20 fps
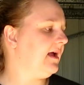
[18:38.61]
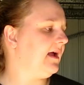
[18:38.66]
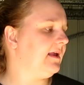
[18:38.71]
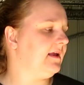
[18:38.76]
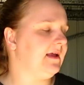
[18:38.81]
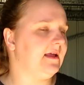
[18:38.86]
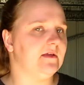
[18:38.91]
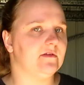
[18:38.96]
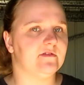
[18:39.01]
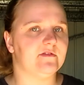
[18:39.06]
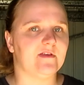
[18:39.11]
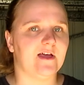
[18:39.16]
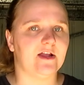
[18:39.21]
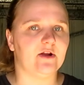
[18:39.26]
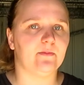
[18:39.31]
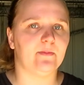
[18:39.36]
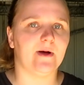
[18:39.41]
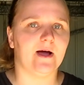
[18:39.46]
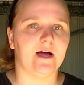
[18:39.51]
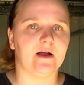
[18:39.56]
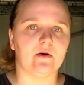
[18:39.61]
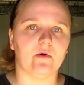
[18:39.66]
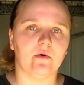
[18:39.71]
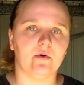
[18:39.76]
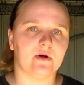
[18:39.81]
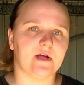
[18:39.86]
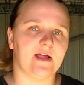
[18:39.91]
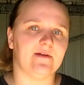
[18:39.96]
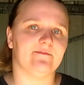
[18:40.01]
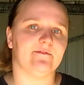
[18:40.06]
and his saddle pad
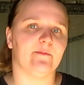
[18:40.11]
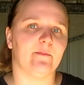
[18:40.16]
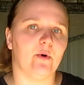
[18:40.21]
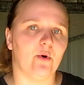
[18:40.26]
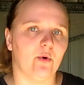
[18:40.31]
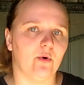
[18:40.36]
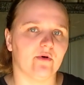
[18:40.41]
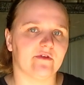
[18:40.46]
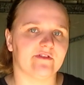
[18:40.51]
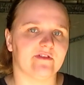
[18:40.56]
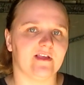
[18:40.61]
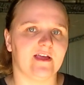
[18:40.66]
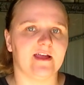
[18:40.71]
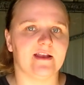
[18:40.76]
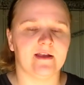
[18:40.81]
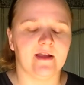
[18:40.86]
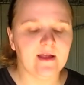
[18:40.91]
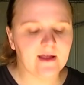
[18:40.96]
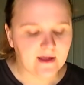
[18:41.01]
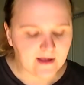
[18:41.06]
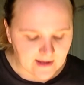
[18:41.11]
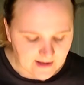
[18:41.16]
all came from Horseland.